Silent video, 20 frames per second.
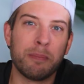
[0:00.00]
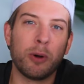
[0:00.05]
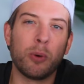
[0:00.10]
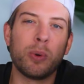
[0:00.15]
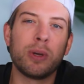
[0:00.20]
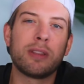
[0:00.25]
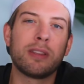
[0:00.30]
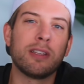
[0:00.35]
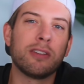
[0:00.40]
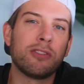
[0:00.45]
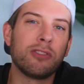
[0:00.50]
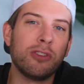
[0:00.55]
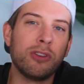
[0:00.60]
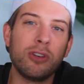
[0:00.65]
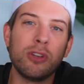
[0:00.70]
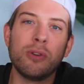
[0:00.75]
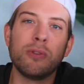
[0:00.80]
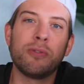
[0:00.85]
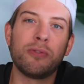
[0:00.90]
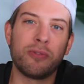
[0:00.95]
But with this
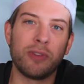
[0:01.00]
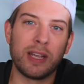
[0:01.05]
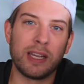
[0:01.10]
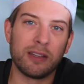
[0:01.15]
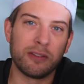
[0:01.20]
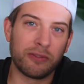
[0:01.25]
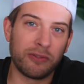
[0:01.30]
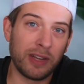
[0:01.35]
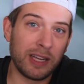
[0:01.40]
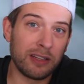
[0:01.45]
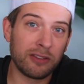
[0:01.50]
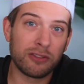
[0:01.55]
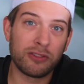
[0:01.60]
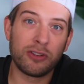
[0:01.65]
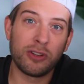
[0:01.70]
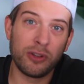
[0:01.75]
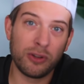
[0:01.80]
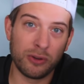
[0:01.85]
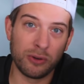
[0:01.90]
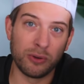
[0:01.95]
new phase, phase
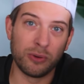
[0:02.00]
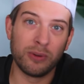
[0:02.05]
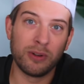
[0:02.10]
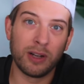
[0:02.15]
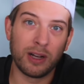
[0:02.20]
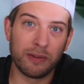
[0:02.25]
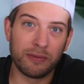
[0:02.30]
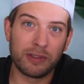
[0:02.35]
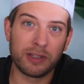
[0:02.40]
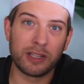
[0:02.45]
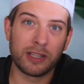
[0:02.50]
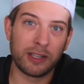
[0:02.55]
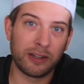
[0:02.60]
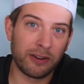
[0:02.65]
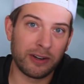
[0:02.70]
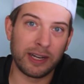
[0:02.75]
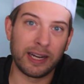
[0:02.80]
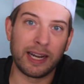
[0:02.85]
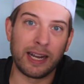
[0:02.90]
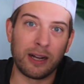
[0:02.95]
two of the
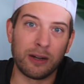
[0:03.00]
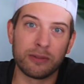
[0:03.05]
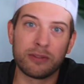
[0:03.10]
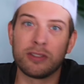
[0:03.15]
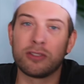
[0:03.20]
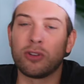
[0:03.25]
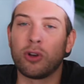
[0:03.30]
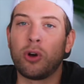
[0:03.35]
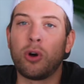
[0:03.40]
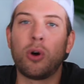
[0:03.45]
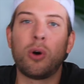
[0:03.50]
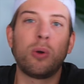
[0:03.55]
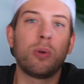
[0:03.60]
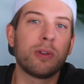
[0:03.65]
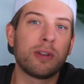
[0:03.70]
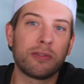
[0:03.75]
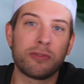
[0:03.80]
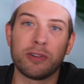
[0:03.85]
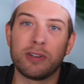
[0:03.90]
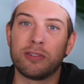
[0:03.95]
clearinghouse, it's a whole
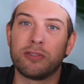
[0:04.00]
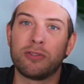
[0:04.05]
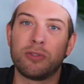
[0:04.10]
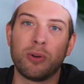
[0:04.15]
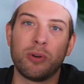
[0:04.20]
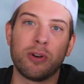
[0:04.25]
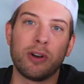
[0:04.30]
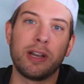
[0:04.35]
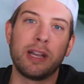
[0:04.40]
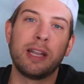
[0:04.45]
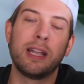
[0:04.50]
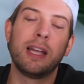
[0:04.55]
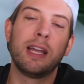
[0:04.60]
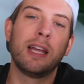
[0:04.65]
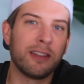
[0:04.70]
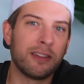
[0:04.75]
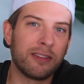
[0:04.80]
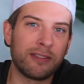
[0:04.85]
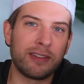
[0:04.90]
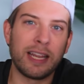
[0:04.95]
different story.
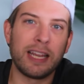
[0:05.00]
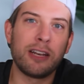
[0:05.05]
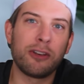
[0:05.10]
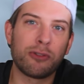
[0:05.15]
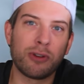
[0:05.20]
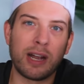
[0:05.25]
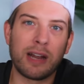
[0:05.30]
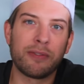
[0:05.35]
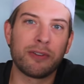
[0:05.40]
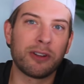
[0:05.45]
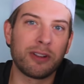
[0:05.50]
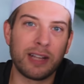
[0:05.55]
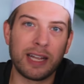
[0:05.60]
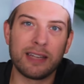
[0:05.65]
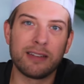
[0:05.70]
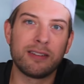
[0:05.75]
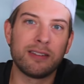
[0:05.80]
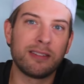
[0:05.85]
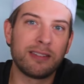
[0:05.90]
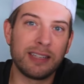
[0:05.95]
State driver
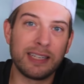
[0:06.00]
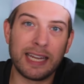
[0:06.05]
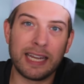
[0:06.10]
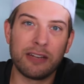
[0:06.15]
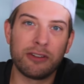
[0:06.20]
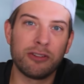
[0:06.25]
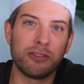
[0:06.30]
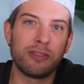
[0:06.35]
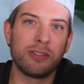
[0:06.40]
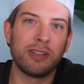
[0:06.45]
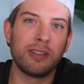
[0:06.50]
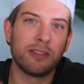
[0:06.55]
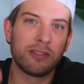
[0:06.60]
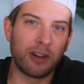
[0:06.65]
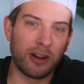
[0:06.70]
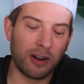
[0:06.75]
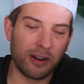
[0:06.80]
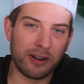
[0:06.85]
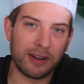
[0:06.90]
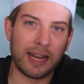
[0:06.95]
licensing agencies
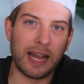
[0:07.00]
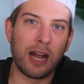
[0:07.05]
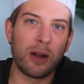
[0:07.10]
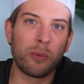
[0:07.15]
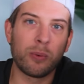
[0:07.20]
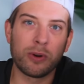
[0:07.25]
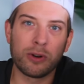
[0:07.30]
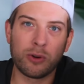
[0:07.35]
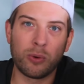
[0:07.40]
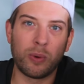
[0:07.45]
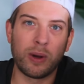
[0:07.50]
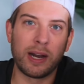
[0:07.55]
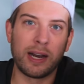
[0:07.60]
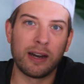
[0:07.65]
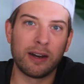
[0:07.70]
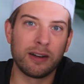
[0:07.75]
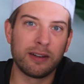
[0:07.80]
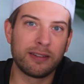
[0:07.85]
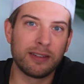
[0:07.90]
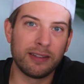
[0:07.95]
are now
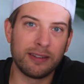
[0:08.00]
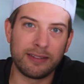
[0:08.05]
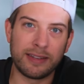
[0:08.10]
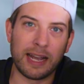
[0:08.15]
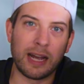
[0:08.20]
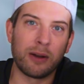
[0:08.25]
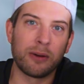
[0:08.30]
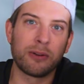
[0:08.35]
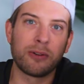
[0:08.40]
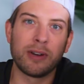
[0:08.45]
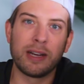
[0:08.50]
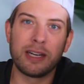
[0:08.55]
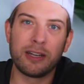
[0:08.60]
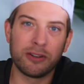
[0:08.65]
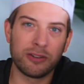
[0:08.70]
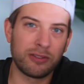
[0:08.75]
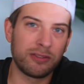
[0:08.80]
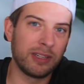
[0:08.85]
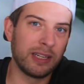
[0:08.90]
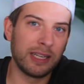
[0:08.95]
required to downgrade
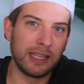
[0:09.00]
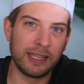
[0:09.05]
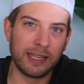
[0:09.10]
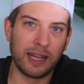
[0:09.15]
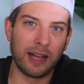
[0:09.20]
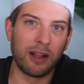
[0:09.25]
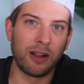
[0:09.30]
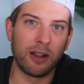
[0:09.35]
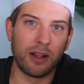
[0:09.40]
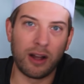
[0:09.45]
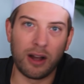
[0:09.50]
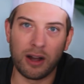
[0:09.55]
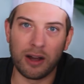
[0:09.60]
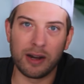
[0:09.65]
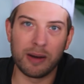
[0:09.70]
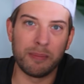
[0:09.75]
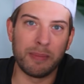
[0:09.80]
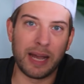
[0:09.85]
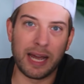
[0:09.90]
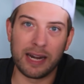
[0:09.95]
your C D L
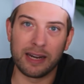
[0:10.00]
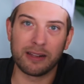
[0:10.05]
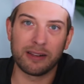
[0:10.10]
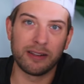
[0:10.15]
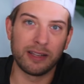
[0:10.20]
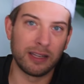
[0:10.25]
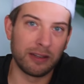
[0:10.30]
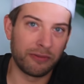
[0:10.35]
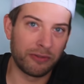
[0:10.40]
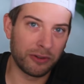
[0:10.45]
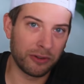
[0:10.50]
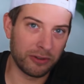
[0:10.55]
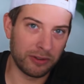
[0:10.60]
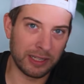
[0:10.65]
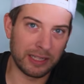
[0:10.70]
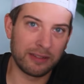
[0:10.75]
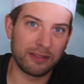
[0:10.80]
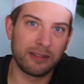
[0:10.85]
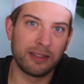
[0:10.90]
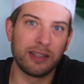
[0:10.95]
automatically if you're
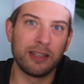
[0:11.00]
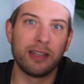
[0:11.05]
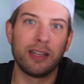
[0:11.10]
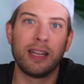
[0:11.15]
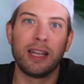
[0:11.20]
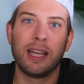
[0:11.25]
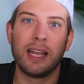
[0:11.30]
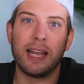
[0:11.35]
listed